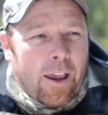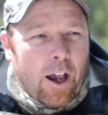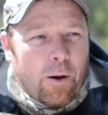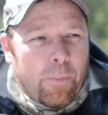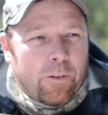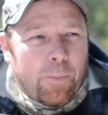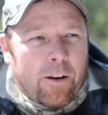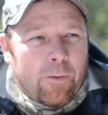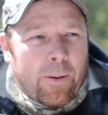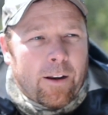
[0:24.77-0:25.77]
help us
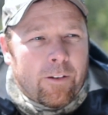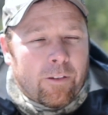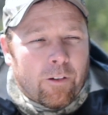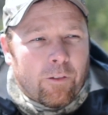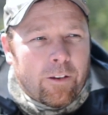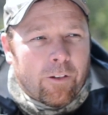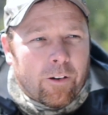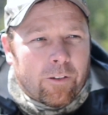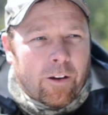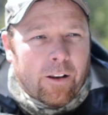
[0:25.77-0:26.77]
better manage the
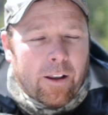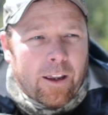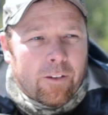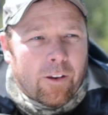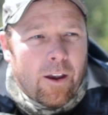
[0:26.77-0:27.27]
resource on the lakes.